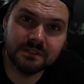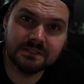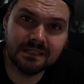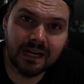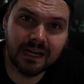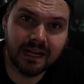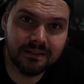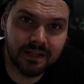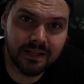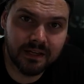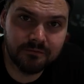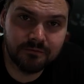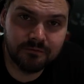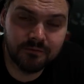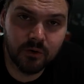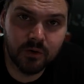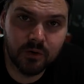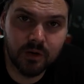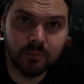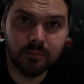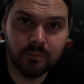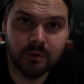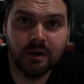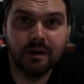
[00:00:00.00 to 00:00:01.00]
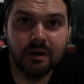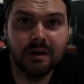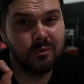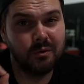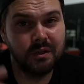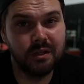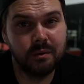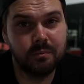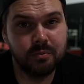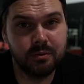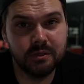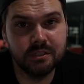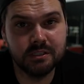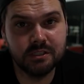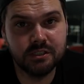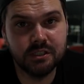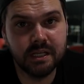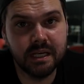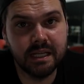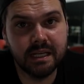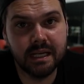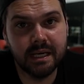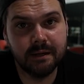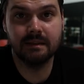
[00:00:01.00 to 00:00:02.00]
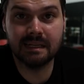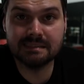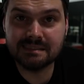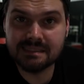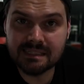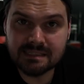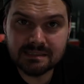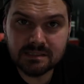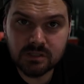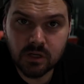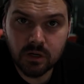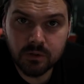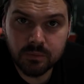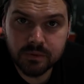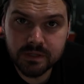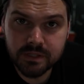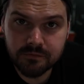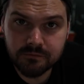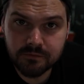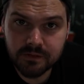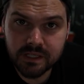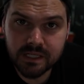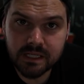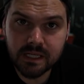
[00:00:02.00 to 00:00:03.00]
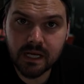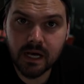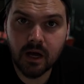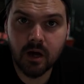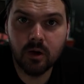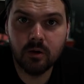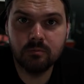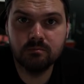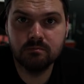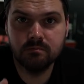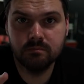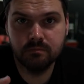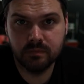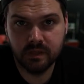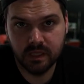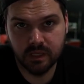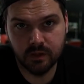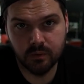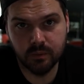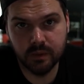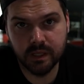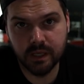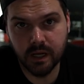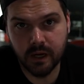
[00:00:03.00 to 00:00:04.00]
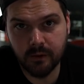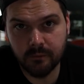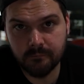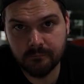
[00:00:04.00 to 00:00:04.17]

a Sideline phone number. Really appreciate it. Let's get started with the video. Here we go.